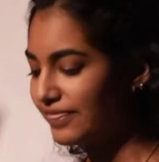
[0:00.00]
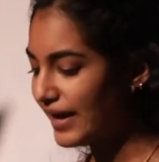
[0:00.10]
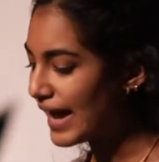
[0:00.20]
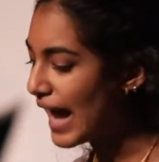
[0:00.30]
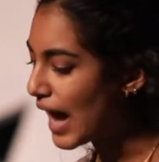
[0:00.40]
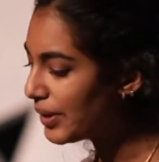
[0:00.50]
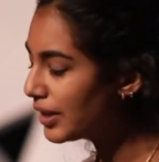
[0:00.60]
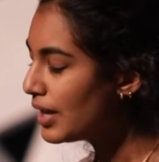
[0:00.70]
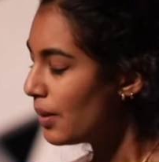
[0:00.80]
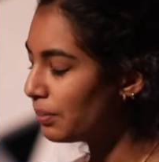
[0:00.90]
That
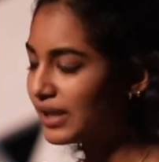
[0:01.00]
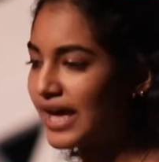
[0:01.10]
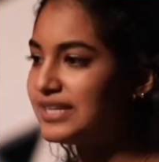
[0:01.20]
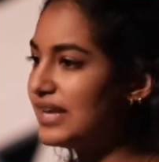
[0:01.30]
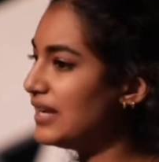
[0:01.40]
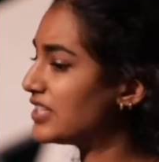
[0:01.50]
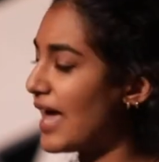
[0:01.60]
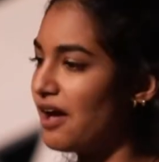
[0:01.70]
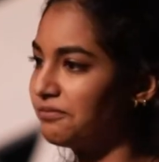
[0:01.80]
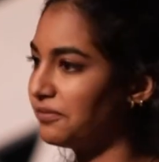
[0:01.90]
habit bled
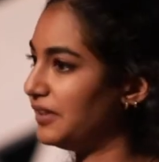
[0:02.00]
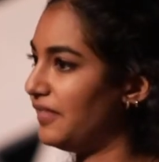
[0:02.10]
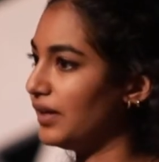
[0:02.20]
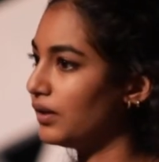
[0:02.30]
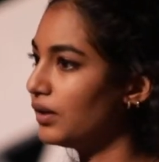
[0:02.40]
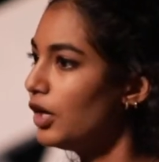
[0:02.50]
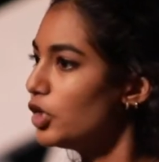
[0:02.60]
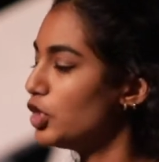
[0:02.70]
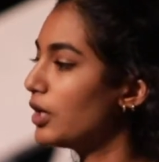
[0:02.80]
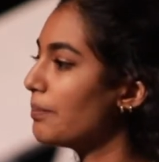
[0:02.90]
into everything.
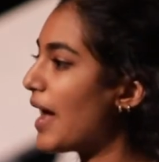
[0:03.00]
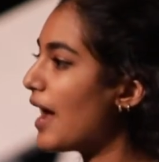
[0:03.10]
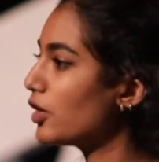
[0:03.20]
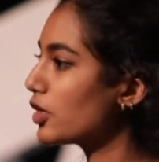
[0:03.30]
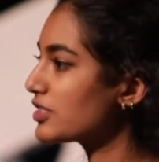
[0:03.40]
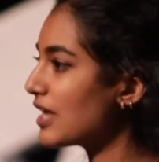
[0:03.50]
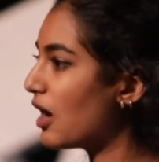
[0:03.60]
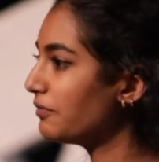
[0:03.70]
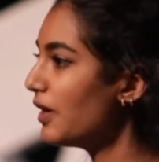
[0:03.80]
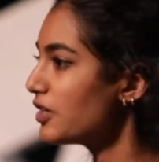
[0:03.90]
She compared
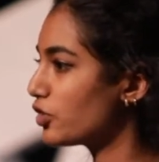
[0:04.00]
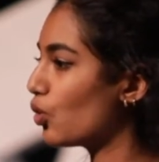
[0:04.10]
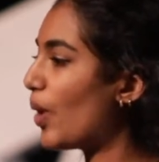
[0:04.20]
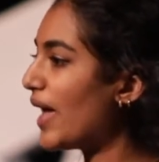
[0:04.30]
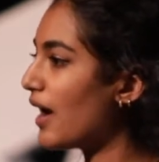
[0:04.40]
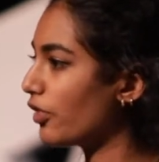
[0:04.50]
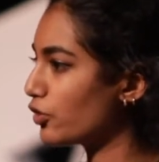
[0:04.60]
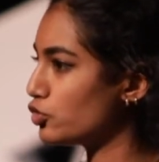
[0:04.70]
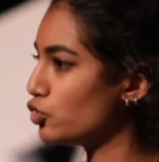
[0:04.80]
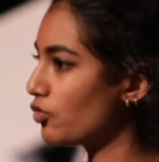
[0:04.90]
herself to the way
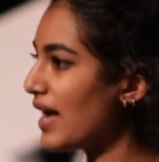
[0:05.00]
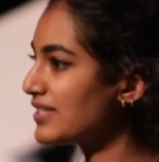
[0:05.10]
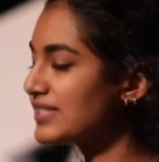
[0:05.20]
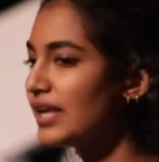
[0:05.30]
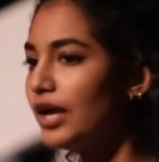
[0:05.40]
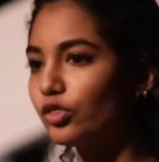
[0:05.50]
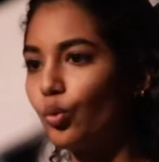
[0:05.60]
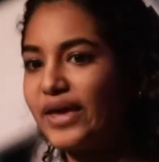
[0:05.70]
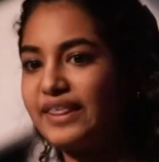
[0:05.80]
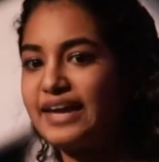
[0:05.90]
others dress, the
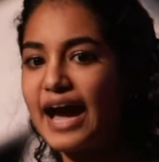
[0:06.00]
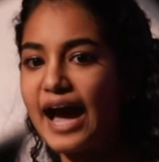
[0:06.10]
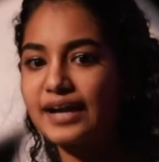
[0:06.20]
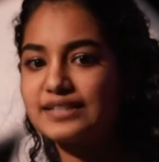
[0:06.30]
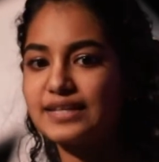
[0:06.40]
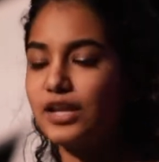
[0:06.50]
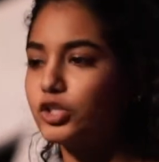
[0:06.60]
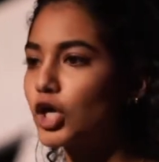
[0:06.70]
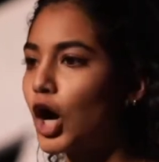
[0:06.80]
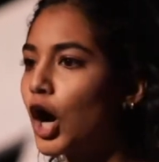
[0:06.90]
way they act
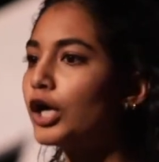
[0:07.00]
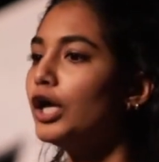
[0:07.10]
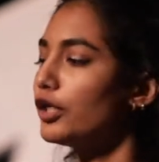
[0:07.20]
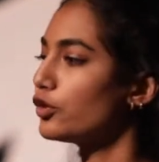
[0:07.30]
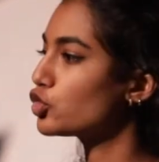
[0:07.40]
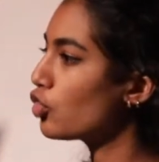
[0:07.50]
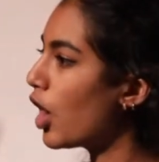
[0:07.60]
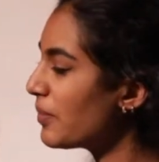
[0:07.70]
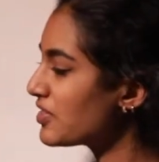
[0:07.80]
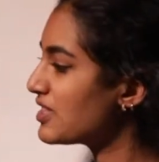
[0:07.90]
and talk, the
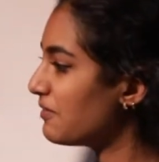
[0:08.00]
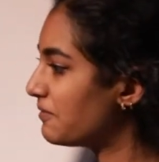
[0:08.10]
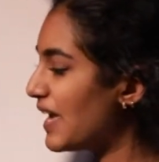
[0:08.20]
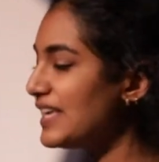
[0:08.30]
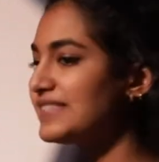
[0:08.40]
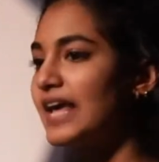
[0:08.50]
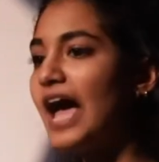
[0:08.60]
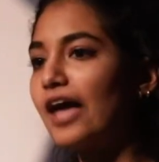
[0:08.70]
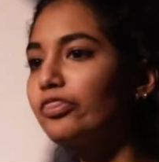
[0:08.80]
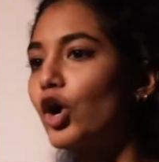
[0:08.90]
traumas they faced,
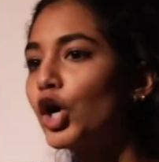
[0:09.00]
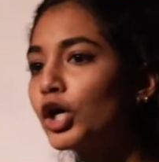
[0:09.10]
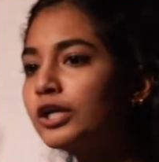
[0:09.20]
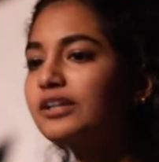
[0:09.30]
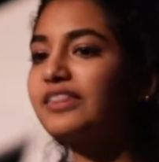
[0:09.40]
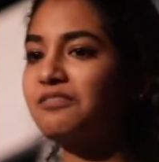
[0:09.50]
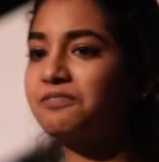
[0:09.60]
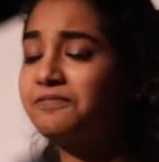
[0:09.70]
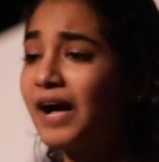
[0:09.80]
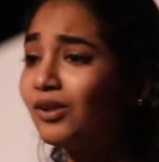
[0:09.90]
and the hurt they
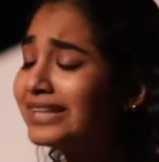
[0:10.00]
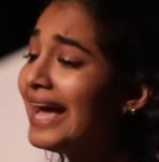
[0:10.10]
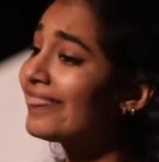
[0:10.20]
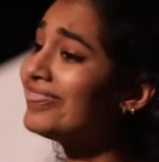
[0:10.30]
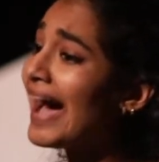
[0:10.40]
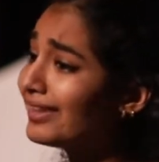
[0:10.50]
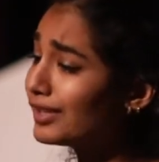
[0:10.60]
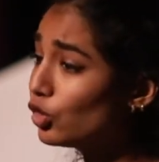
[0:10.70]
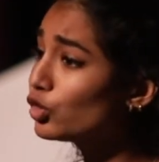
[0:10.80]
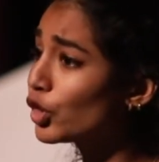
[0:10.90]
felt. That
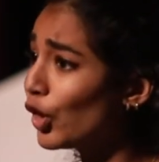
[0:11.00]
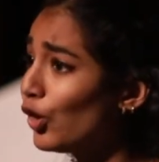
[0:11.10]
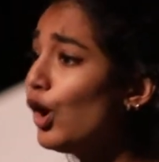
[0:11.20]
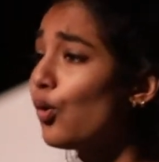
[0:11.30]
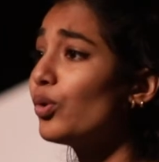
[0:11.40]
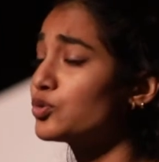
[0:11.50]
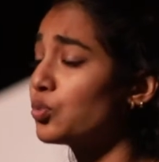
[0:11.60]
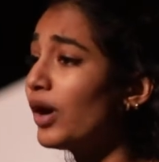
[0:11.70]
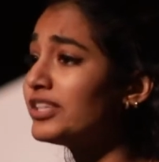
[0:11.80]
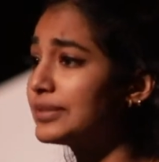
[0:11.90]
little girl was
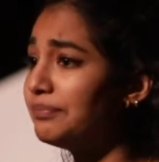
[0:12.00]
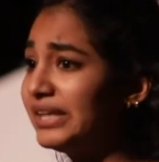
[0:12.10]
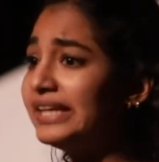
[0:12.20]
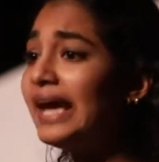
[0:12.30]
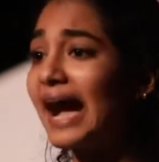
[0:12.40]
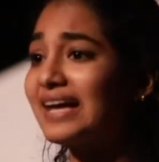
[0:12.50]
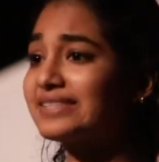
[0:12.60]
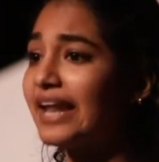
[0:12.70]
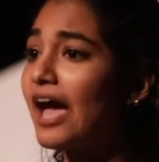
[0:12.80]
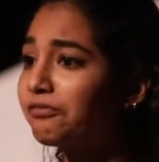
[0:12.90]
once me. Has
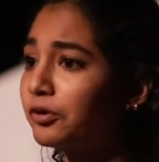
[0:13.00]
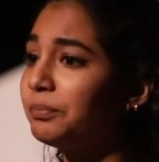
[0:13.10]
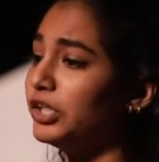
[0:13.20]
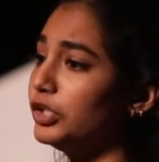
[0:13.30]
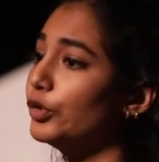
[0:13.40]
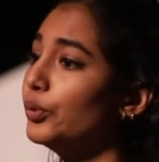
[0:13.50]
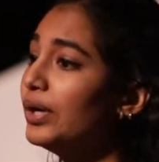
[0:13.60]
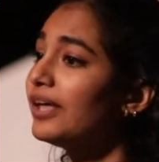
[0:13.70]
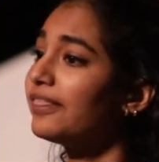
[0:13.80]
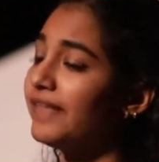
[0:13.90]
it ever been you?
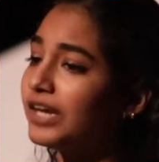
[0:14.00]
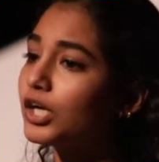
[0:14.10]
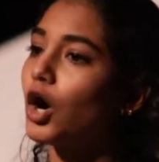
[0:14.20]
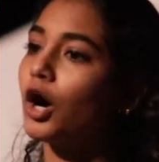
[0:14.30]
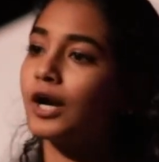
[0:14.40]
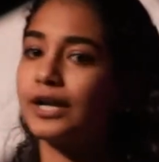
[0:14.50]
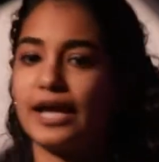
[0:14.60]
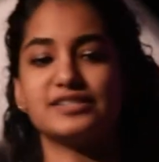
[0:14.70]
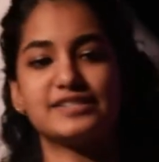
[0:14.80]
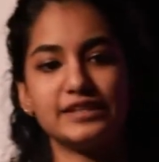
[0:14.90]
Think hard
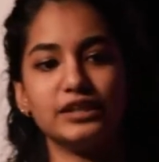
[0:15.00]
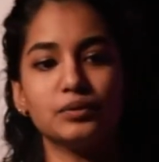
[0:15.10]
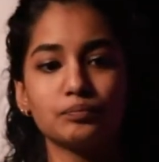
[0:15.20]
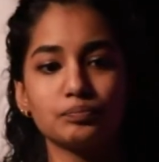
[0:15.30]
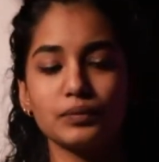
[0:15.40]
and see.